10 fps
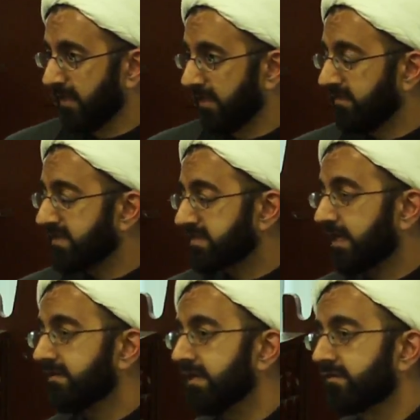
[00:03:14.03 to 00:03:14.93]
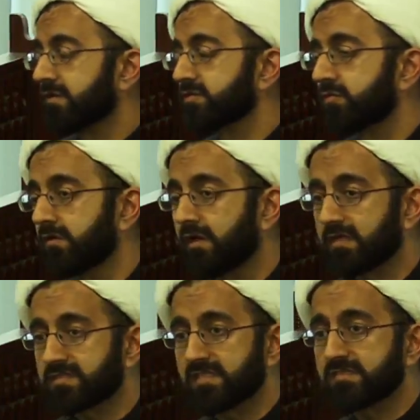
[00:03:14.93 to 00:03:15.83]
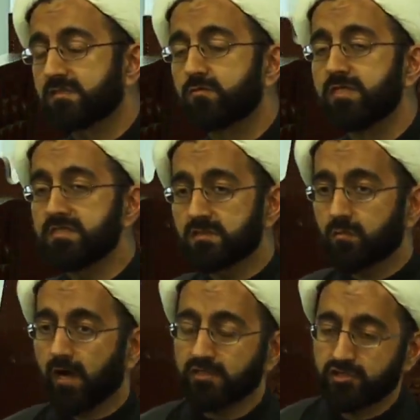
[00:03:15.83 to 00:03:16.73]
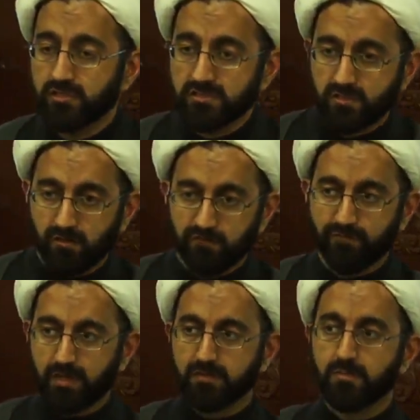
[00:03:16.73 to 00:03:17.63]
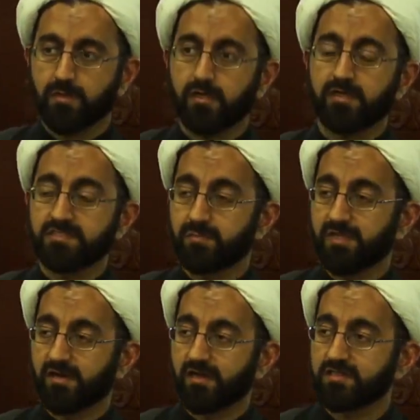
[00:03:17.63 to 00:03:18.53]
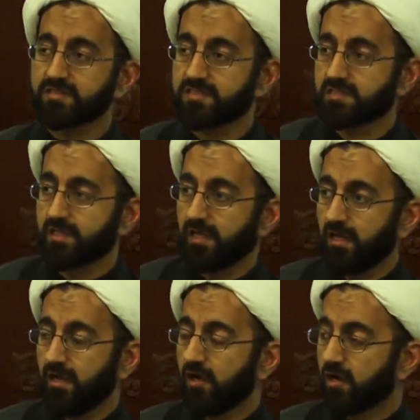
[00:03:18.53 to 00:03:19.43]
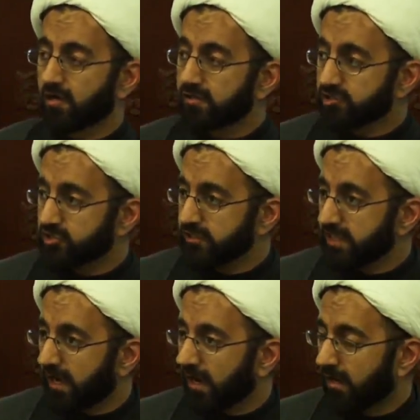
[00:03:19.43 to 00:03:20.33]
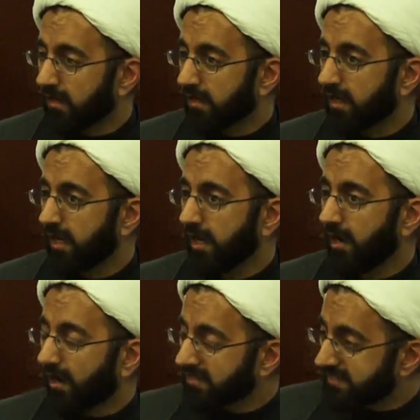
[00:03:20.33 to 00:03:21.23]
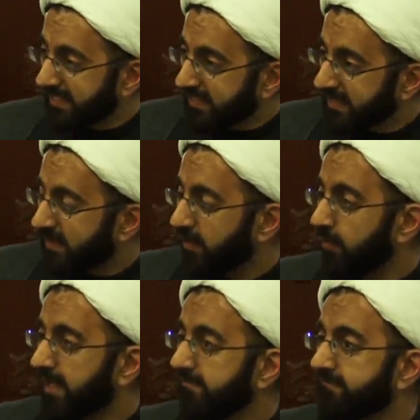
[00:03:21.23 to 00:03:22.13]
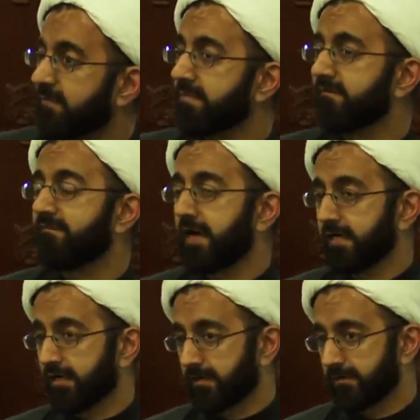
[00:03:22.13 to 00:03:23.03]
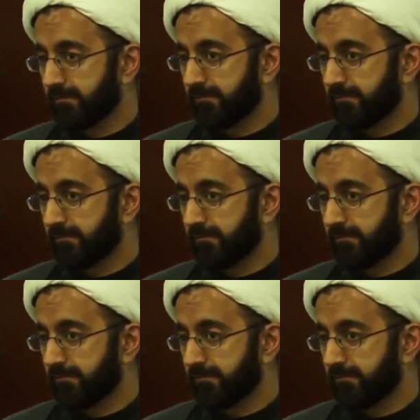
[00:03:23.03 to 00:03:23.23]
In this hadith, Rasulullah says the reason why she is called Fatima is because her Shia are taken away from the fire.